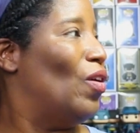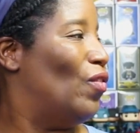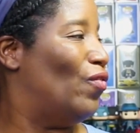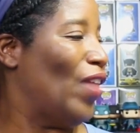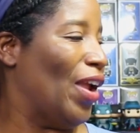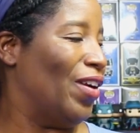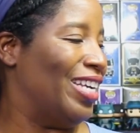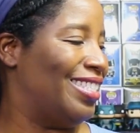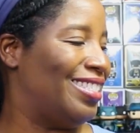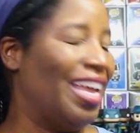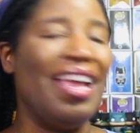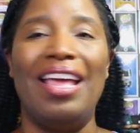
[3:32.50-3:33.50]

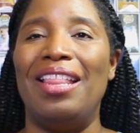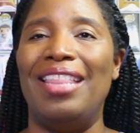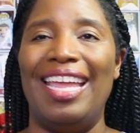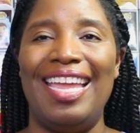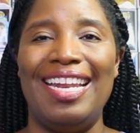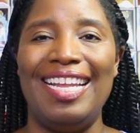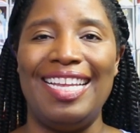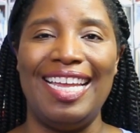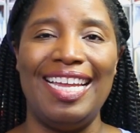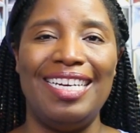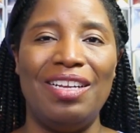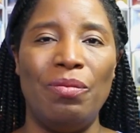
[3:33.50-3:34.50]
Fairest, The Hidden
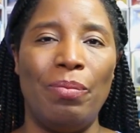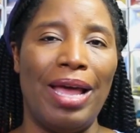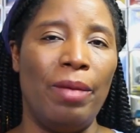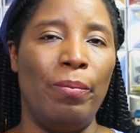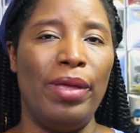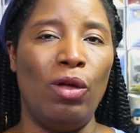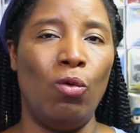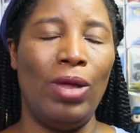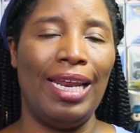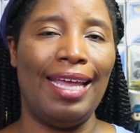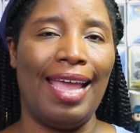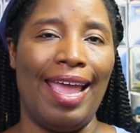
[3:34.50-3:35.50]
Kingdom by Bill
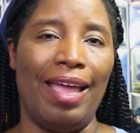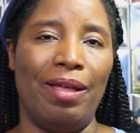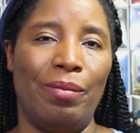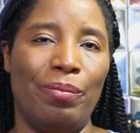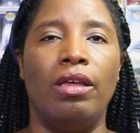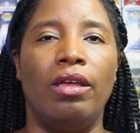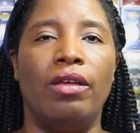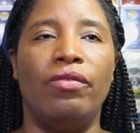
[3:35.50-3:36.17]
Willingham.